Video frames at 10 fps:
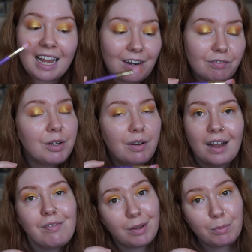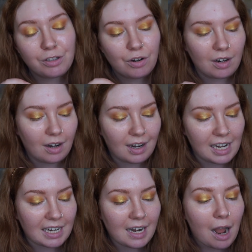In real life, he was not a
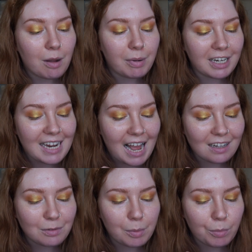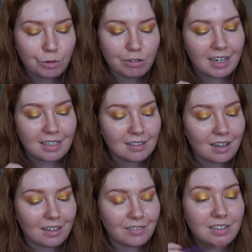lion, but he has been portrayed as
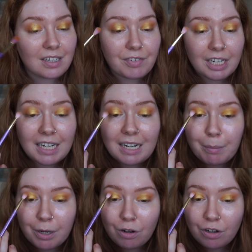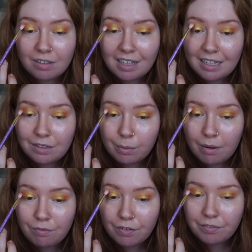kind of snivelly, because in
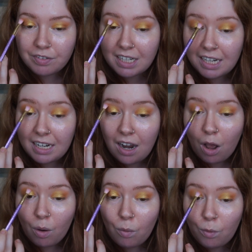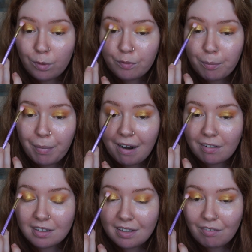1215, all of the
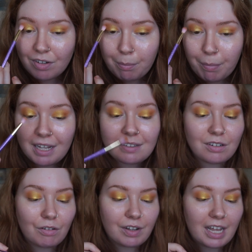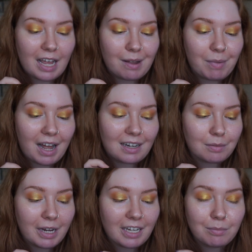barons get really pissed off at him and
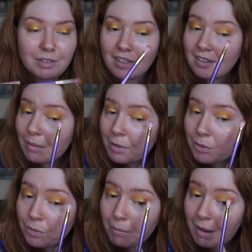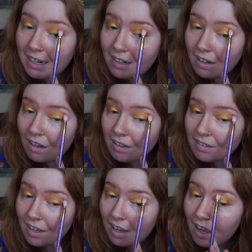make him sign something called the Magna
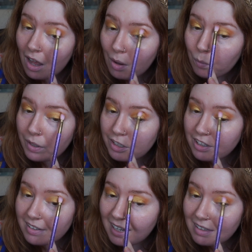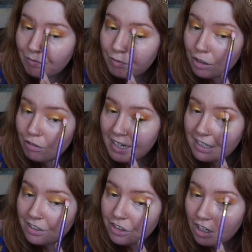Carta, which is Latin for
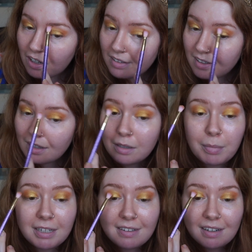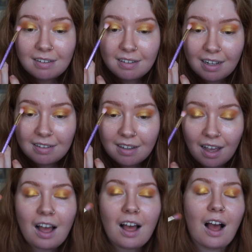Great Charter, that basically says
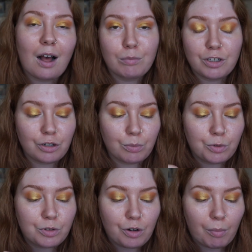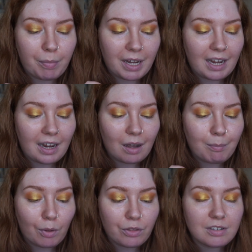that John will stop being
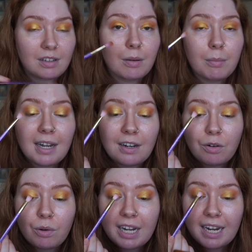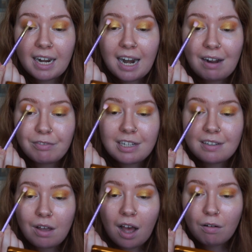bothersome and annoying and have his
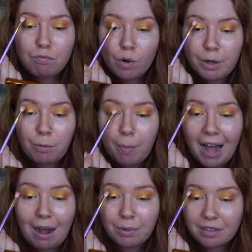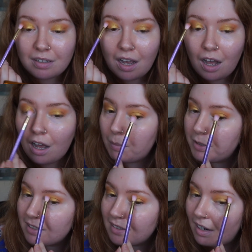royal powers curbed
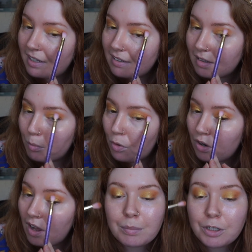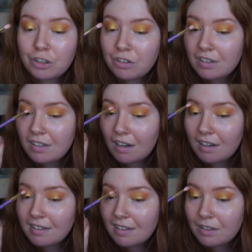slightly somewhat. But John
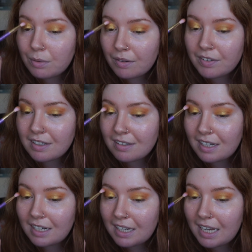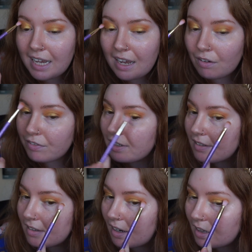dies in 1216, a year after
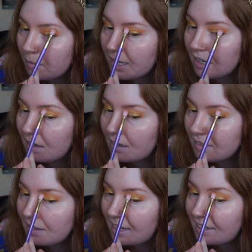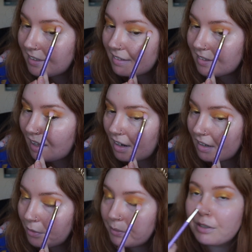signing the Magna Carta, and his
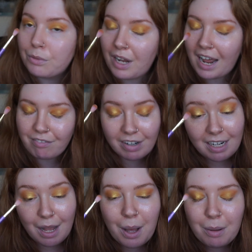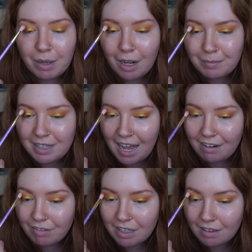son, who is called Henry, becomes
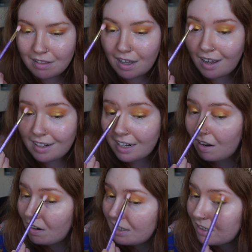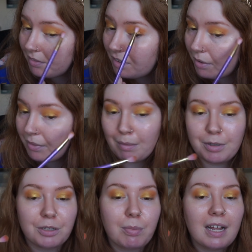Henry III. And I don't know that
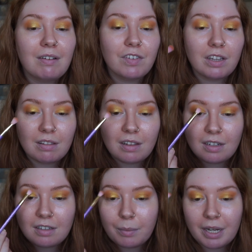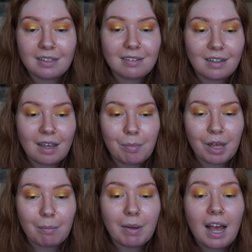much about Henry III, so we're going to skip
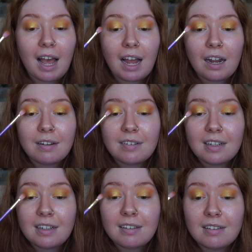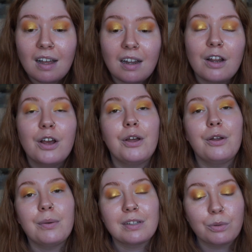him and go to his son,
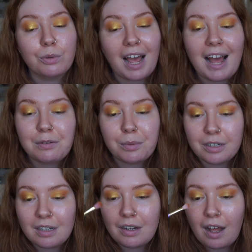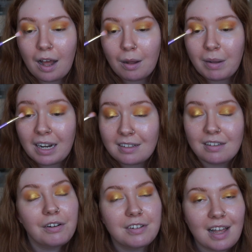who is called Edward, and is
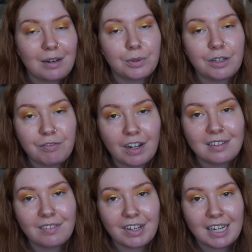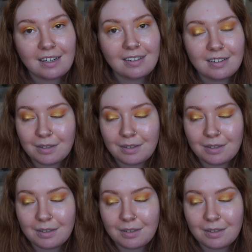known as Edward I of England.